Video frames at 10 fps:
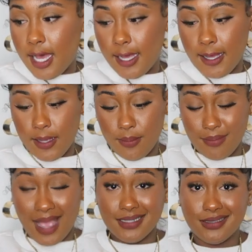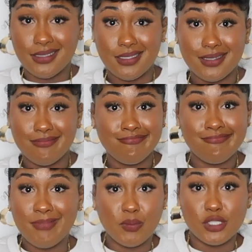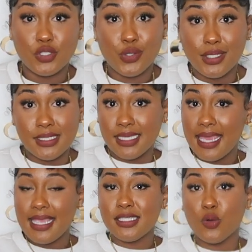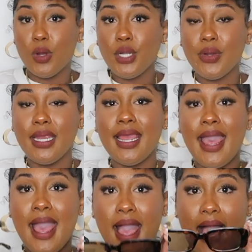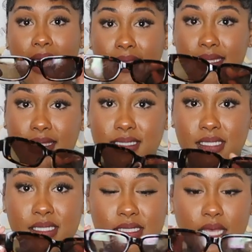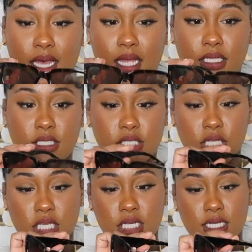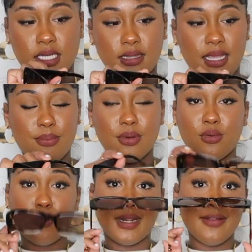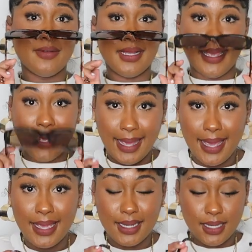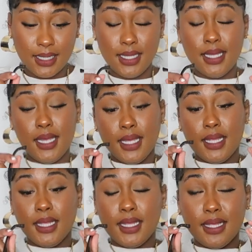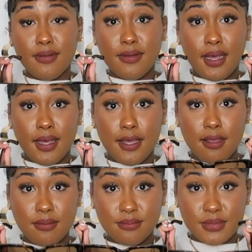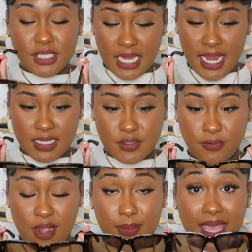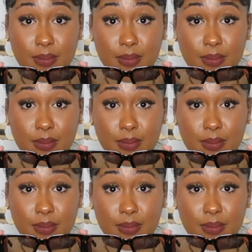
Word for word: um, I just, I'll just show y'all just in case you're wondering. I got these uh, cheetah, leopard, whatever the heck um, shades from